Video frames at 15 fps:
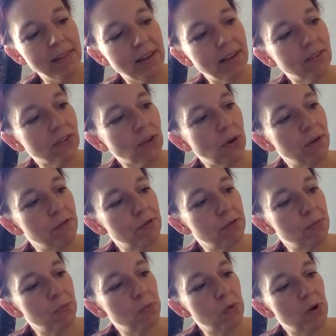That's going
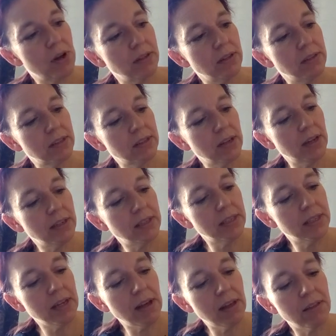from one side to
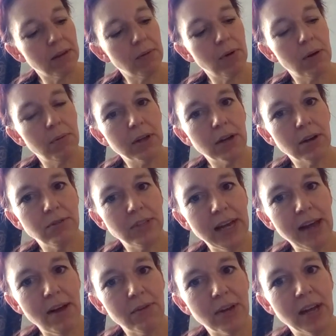the other while we go
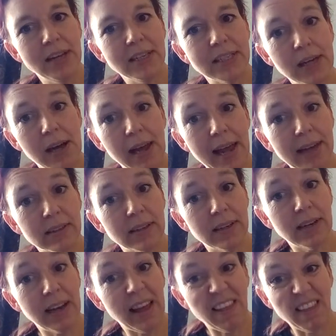down.
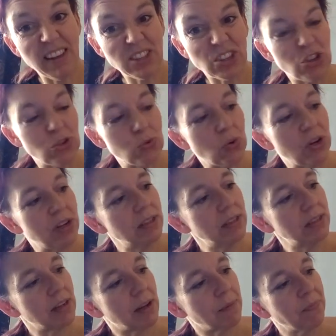Diagonally, that's a good word,
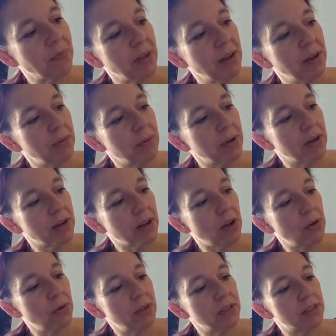isn't it? We're going to
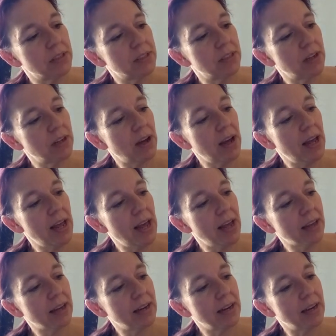go
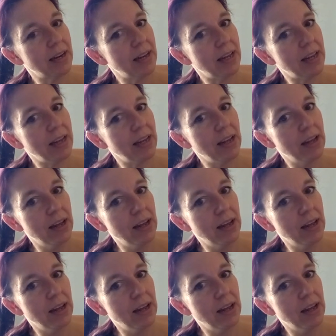diagonally